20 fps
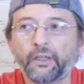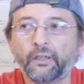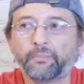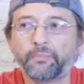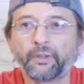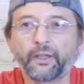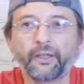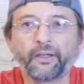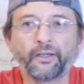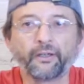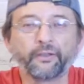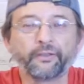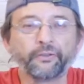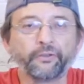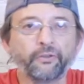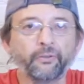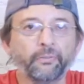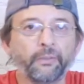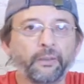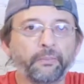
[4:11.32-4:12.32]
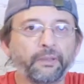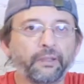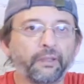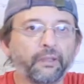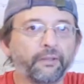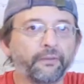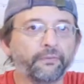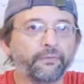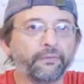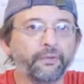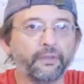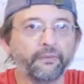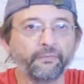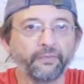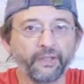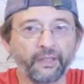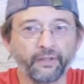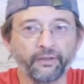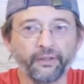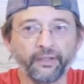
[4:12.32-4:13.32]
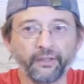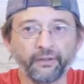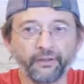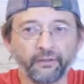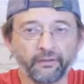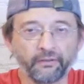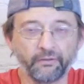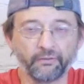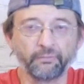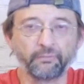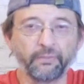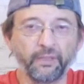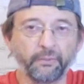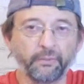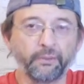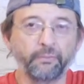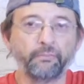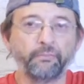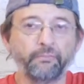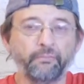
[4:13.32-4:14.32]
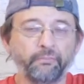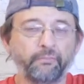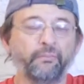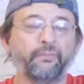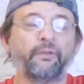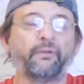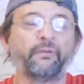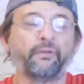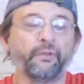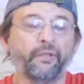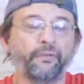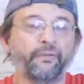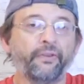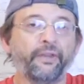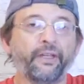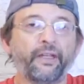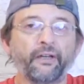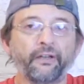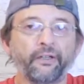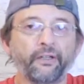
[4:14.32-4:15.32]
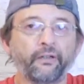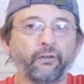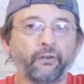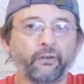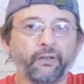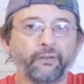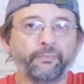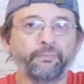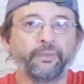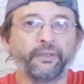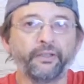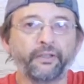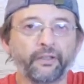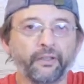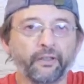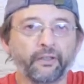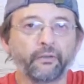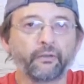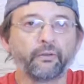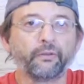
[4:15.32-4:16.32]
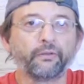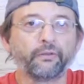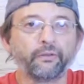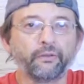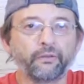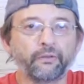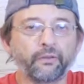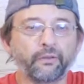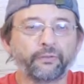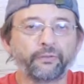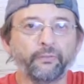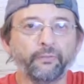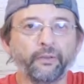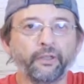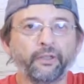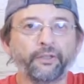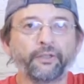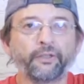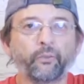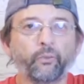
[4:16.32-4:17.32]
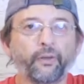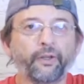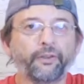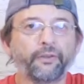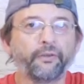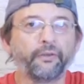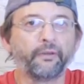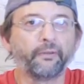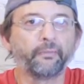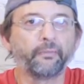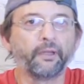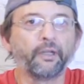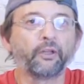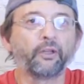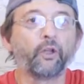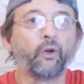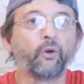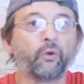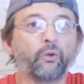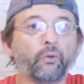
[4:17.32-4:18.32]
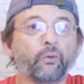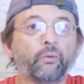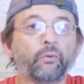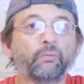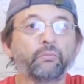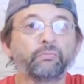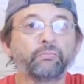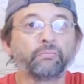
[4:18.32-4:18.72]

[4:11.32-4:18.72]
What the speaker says: players who maybe live in the area or have been there or are familiar with a local